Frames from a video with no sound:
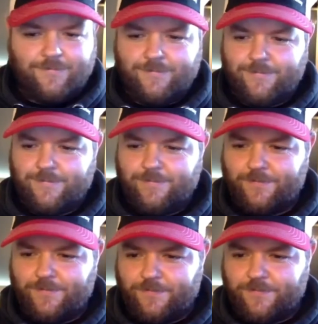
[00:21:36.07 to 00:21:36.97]

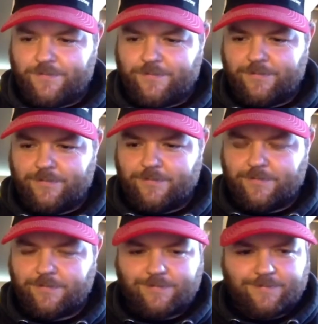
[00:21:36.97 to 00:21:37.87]

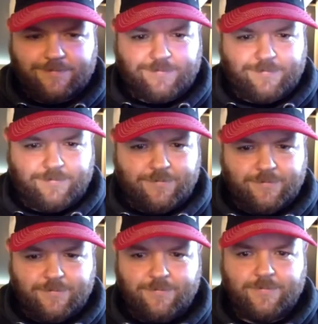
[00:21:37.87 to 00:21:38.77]

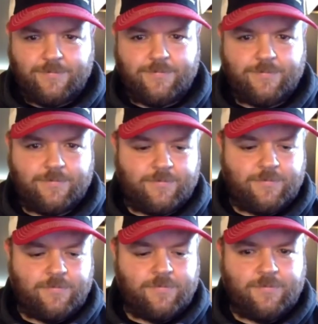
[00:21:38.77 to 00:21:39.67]

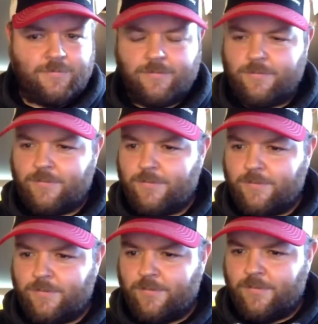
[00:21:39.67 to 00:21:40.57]

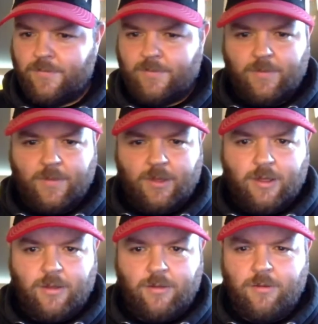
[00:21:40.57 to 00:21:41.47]

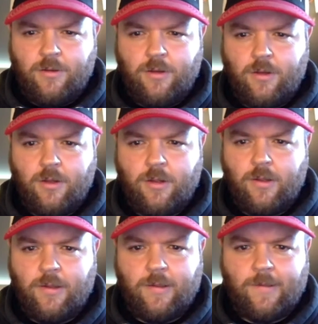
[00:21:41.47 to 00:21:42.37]

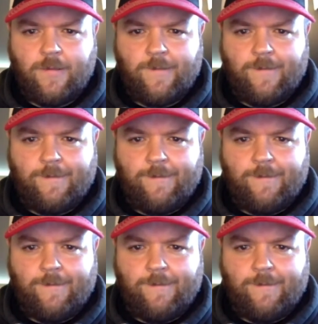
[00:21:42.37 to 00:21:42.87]
Nothing is said.